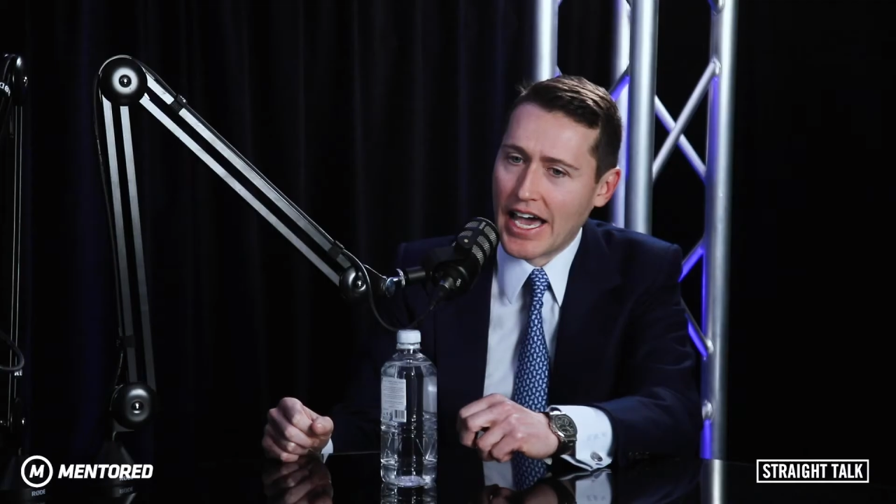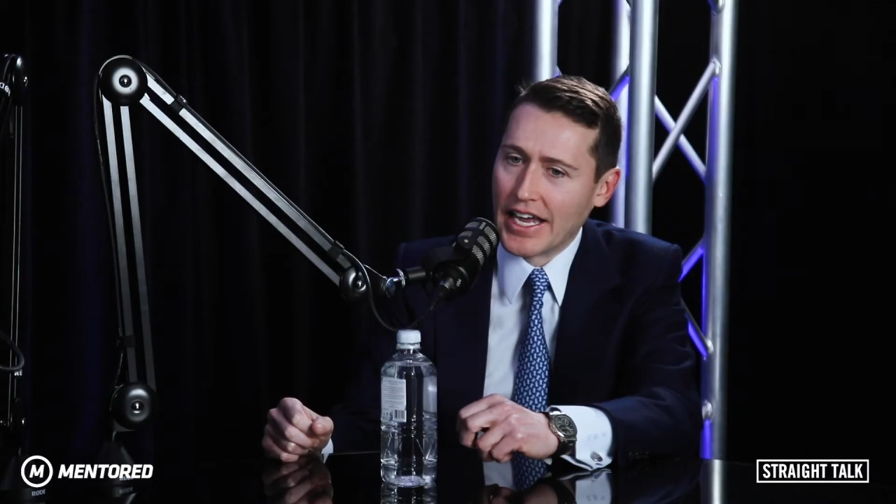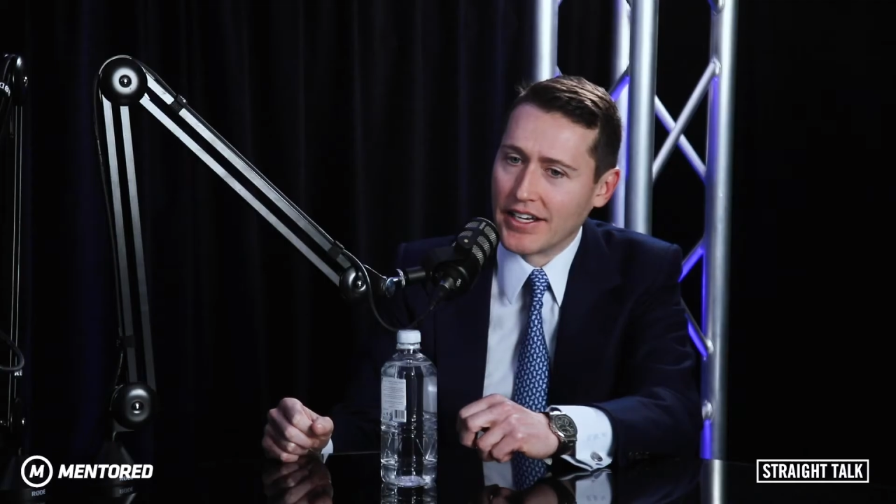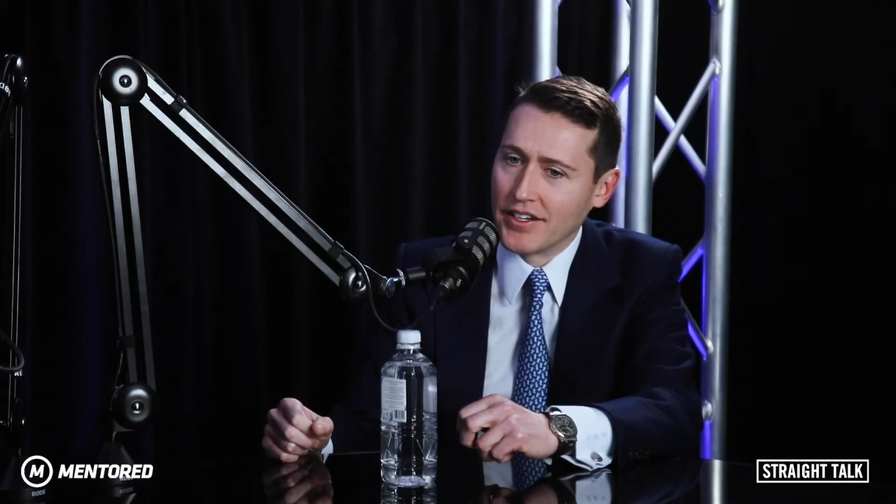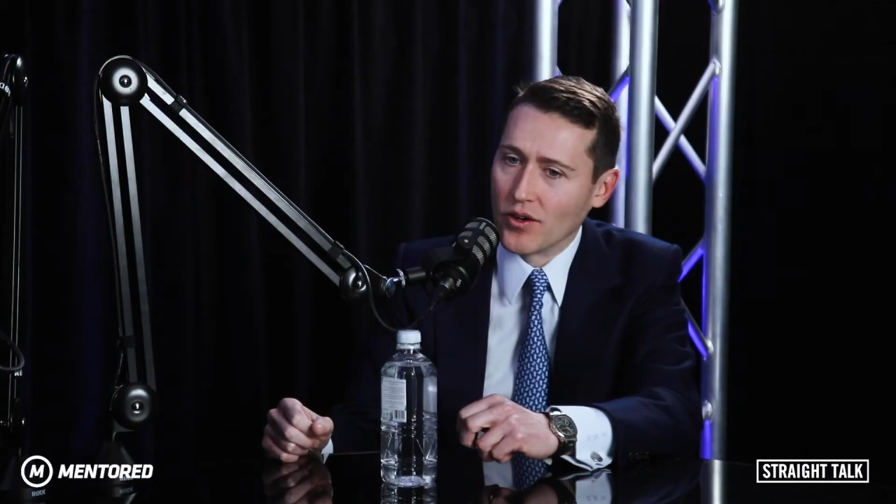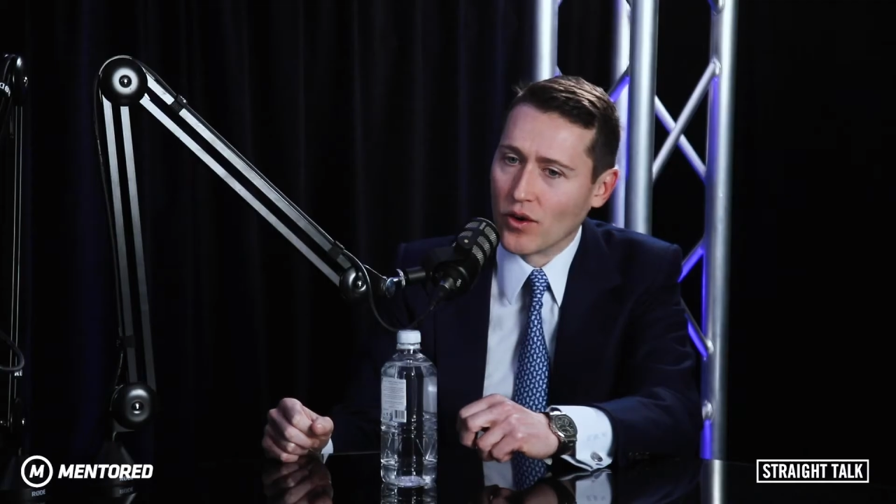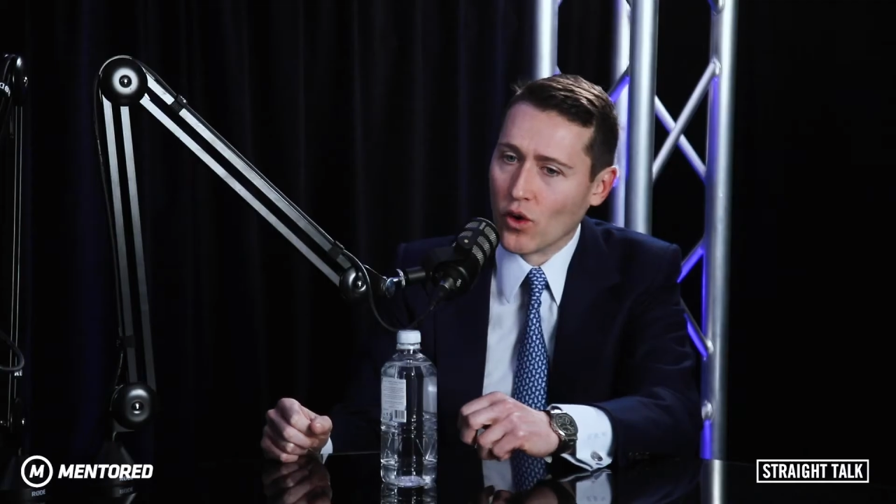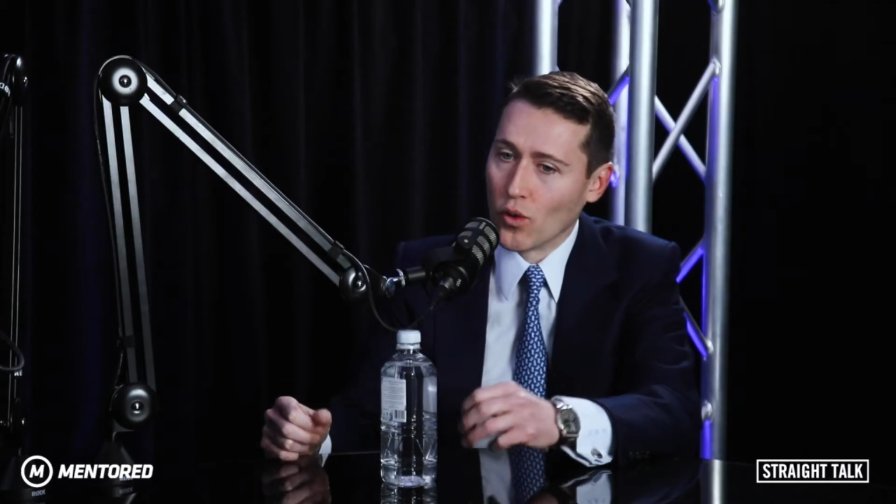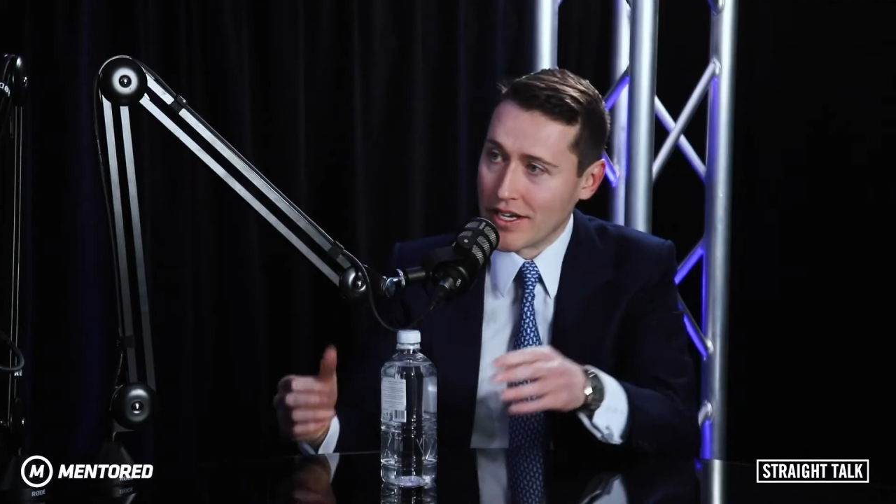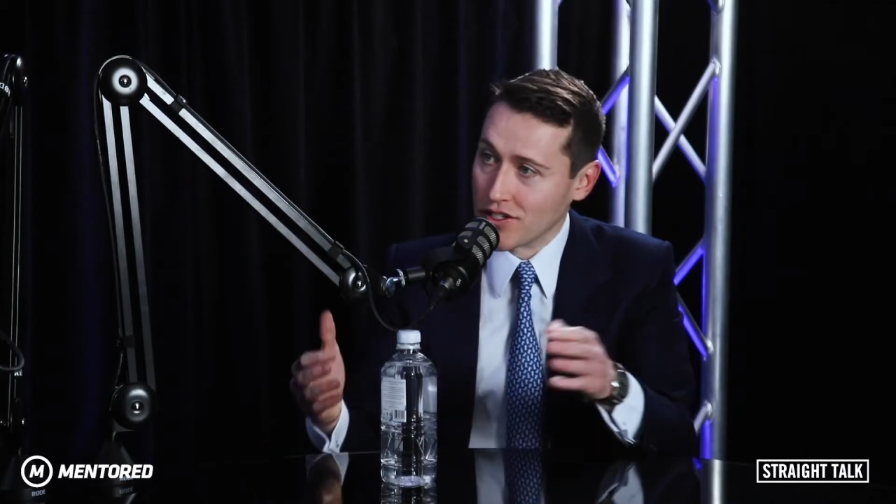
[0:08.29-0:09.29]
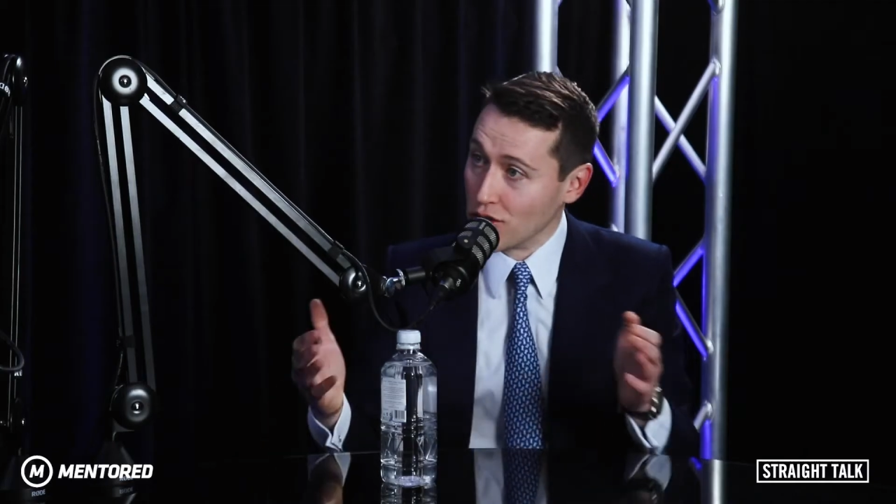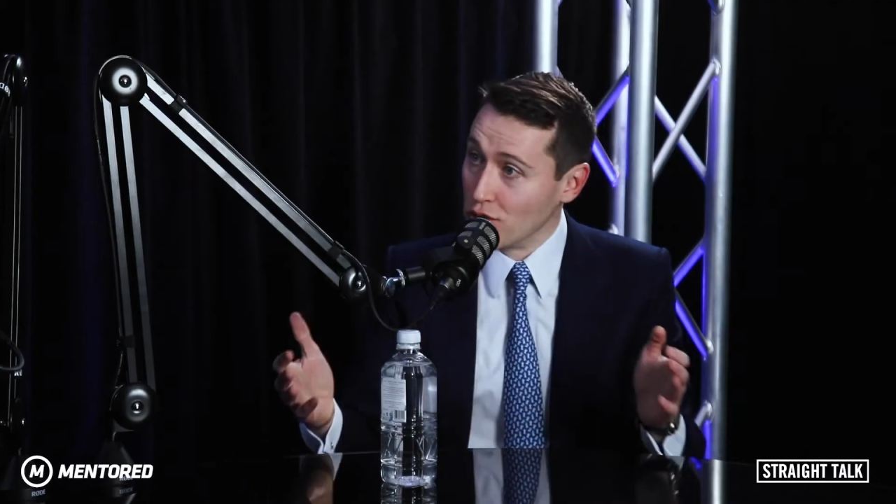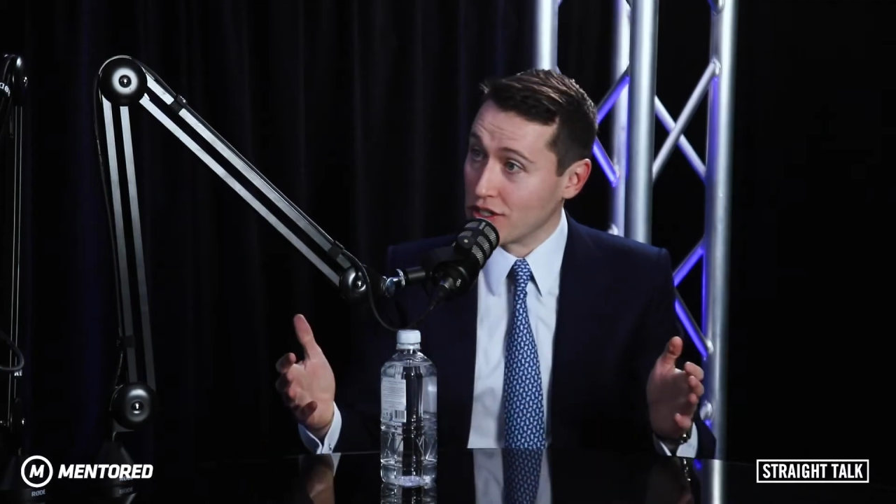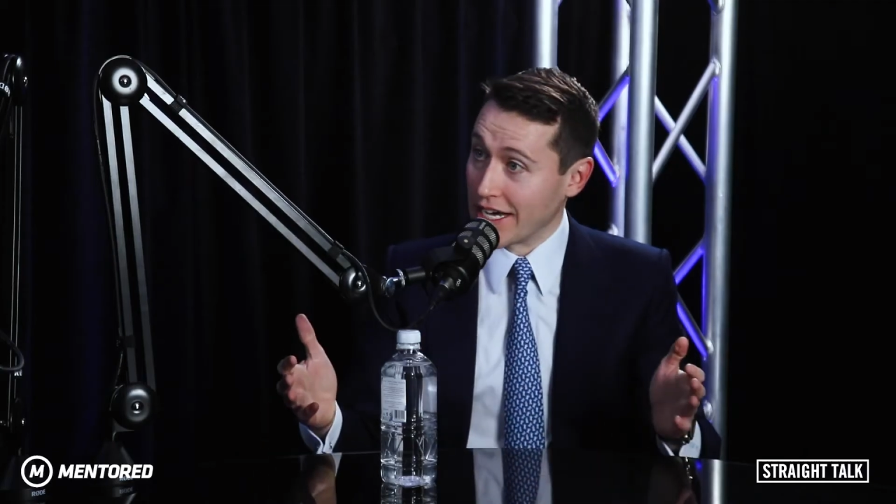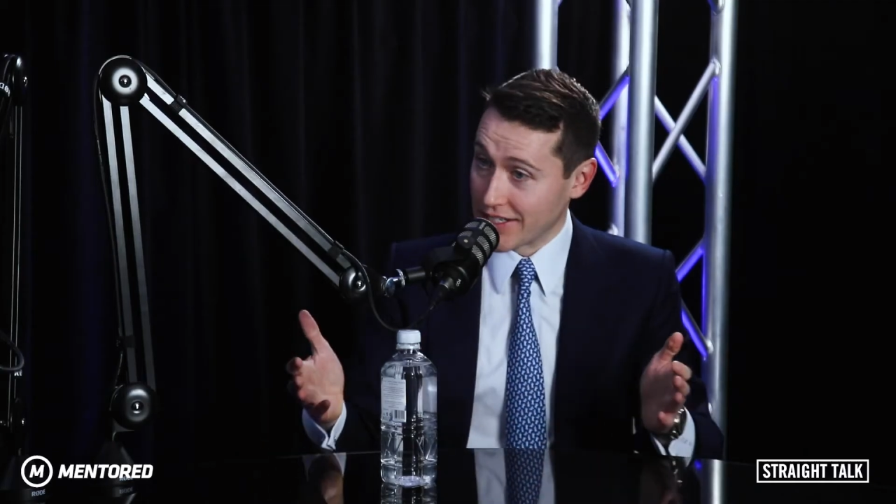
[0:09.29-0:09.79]
and always
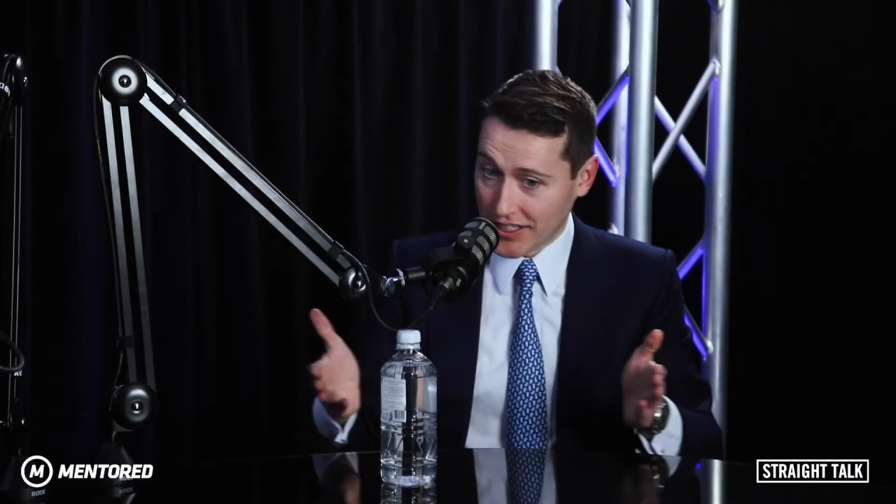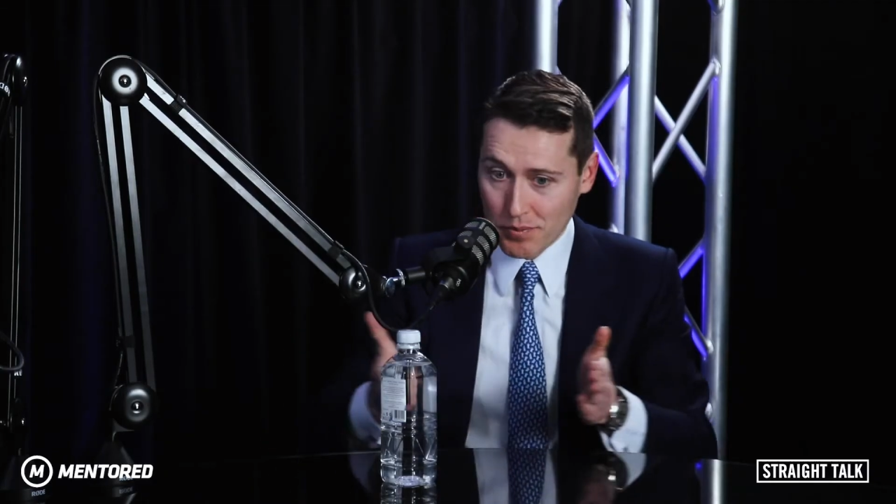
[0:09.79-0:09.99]
used that to